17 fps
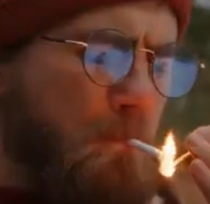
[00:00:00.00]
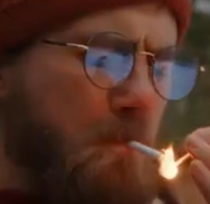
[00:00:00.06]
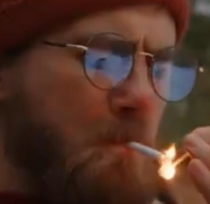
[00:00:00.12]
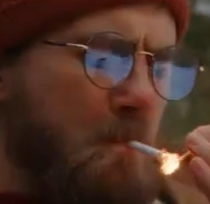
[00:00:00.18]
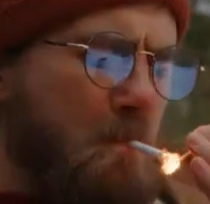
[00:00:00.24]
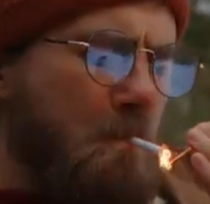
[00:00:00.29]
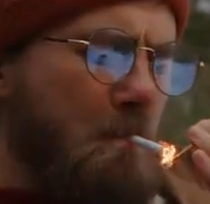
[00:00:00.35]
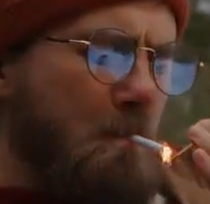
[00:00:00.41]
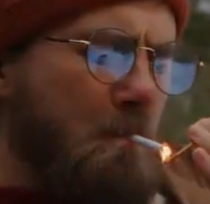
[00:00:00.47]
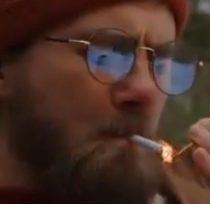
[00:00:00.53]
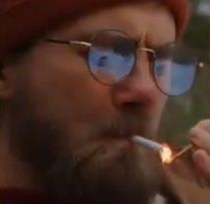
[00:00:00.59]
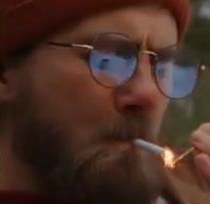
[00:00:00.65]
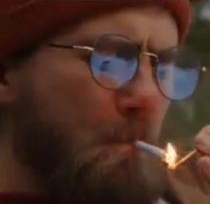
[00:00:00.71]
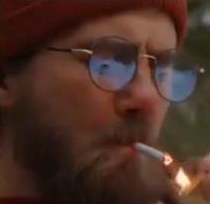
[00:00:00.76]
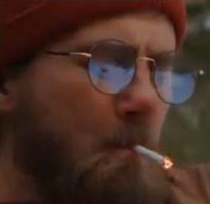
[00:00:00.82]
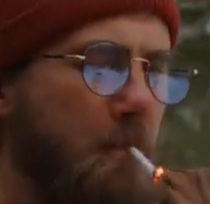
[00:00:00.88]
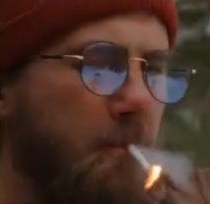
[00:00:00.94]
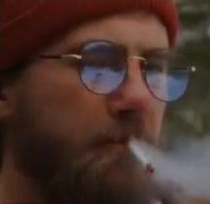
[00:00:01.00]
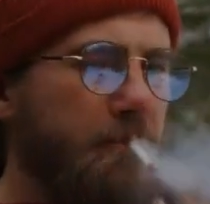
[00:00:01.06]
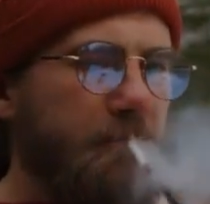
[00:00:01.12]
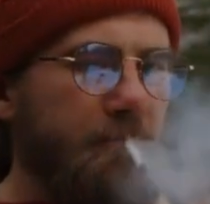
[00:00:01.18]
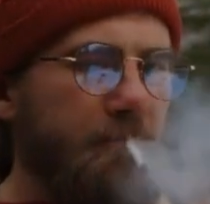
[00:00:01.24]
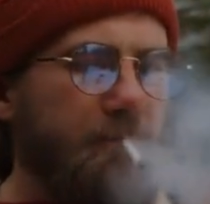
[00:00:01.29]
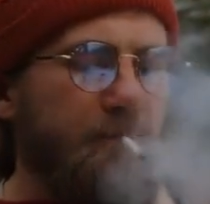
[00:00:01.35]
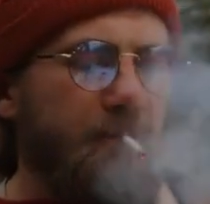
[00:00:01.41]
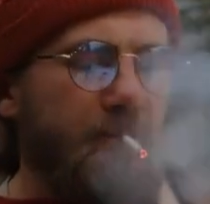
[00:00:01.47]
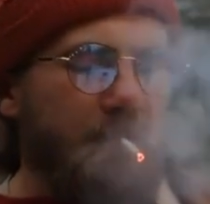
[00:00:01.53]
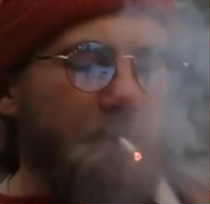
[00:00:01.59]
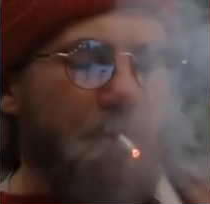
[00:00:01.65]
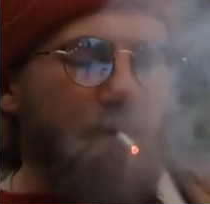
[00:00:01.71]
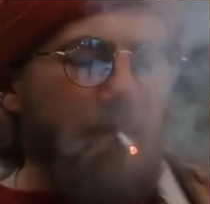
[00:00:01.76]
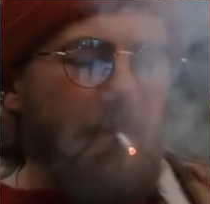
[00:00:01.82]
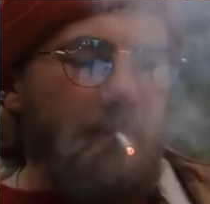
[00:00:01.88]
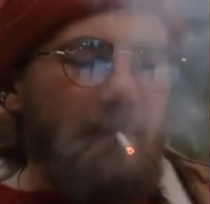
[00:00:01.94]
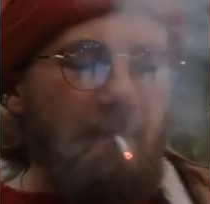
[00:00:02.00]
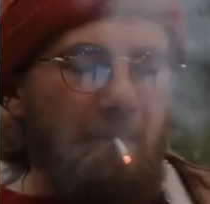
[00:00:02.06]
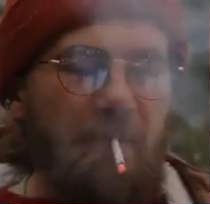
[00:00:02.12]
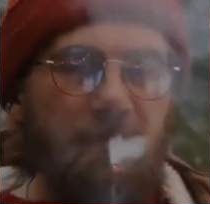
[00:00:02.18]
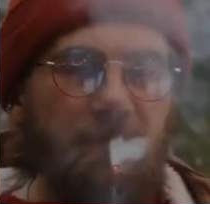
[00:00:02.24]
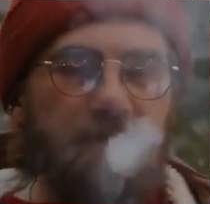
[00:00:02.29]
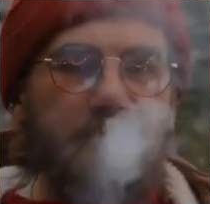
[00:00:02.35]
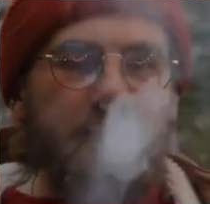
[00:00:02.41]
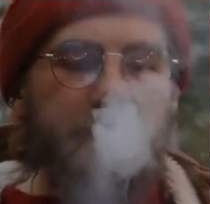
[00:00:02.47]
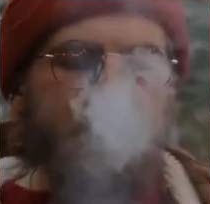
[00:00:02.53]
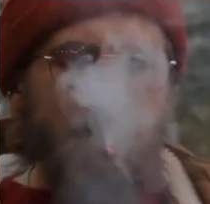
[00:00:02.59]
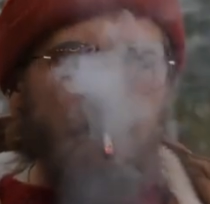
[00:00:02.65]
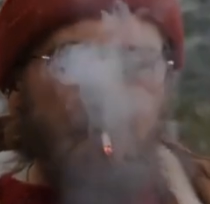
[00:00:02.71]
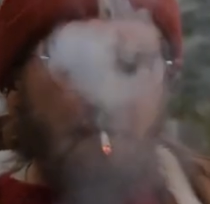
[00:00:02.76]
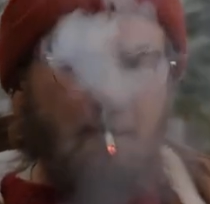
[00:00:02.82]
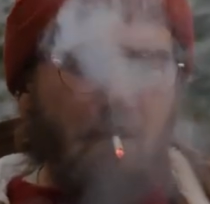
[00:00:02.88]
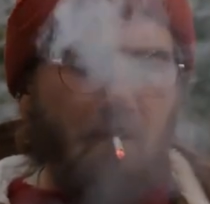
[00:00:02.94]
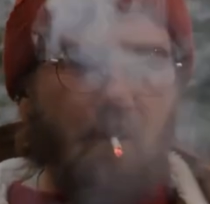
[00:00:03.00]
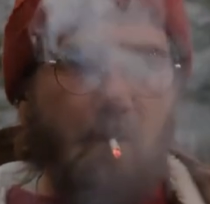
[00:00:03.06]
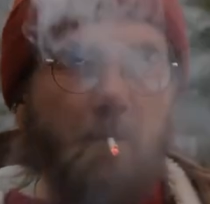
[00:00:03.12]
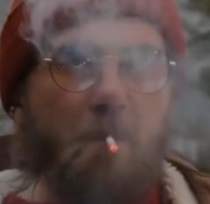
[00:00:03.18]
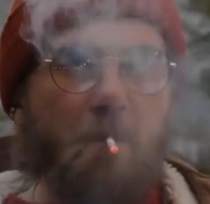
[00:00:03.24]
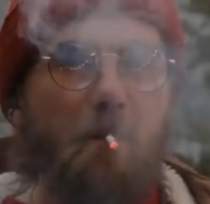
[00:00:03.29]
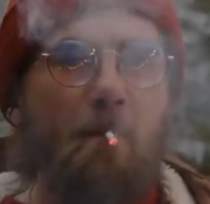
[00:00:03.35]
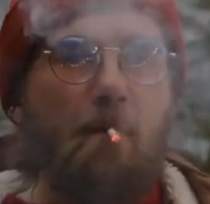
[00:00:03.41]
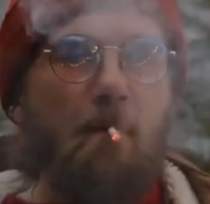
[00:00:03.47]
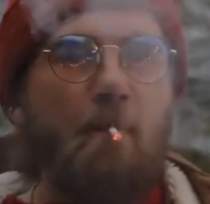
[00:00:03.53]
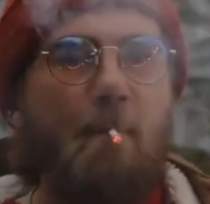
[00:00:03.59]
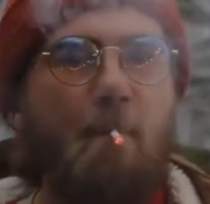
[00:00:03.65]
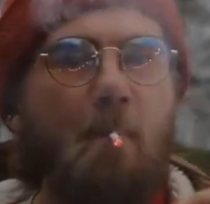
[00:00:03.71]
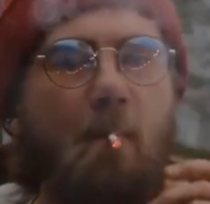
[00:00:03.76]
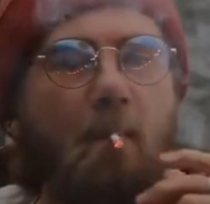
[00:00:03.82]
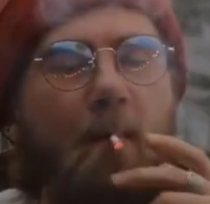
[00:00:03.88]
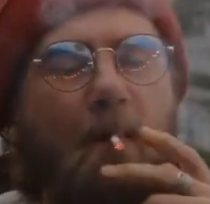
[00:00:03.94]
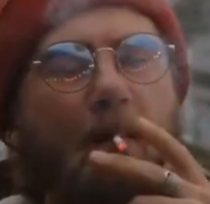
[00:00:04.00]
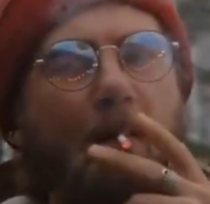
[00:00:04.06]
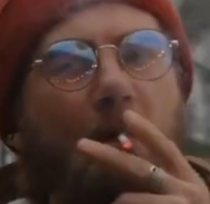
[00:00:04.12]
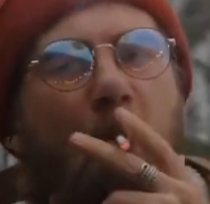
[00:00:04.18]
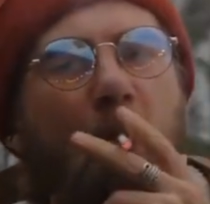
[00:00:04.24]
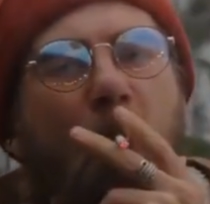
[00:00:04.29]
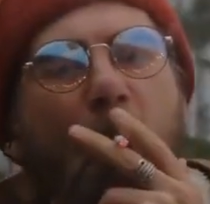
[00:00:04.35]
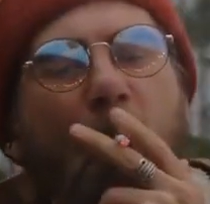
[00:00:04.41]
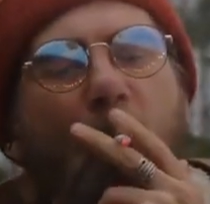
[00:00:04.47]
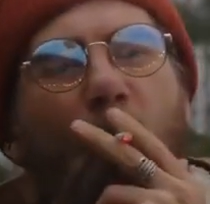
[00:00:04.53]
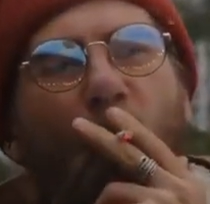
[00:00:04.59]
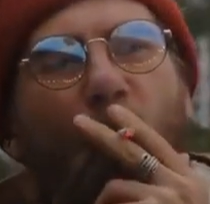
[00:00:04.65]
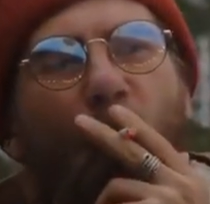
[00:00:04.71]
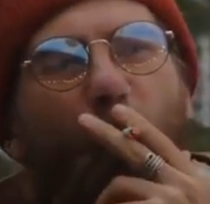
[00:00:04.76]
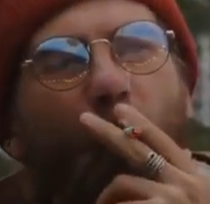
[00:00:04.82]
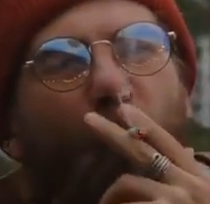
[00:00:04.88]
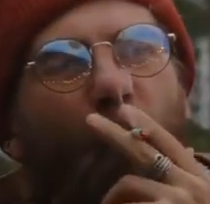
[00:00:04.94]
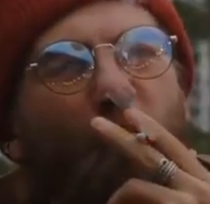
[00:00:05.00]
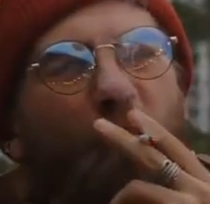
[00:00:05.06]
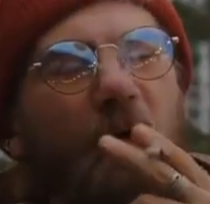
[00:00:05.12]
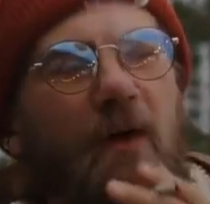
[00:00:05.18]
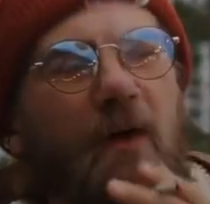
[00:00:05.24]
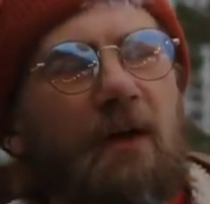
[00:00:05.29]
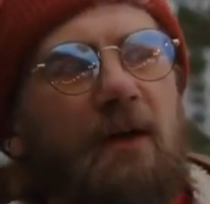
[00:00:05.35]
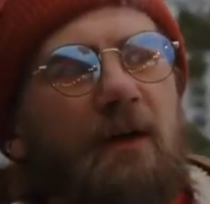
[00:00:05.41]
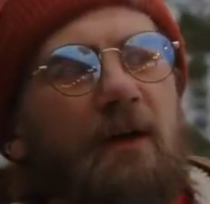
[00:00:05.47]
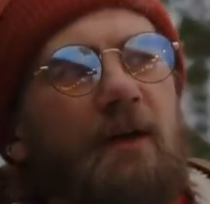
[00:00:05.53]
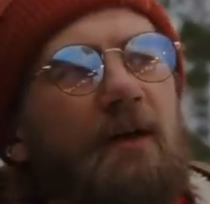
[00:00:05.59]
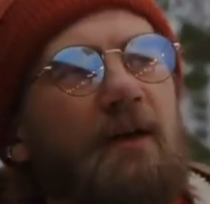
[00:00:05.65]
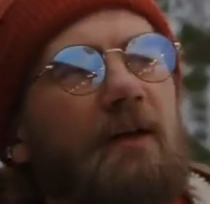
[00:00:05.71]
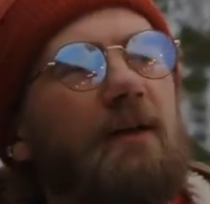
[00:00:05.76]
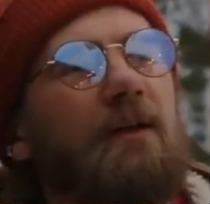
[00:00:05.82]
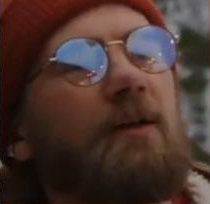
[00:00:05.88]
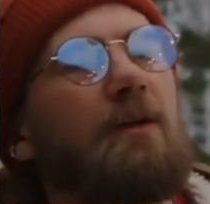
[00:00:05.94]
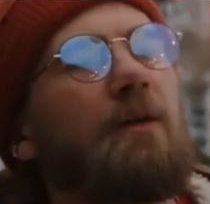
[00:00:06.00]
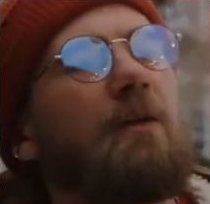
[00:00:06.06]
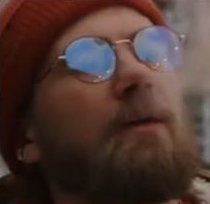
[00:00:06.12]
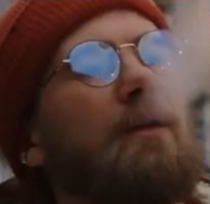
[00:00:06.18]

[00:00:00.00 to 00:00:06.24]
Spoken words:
winter coat. If you're looking for a coat that's not only comfortable and warm but also stylish, stay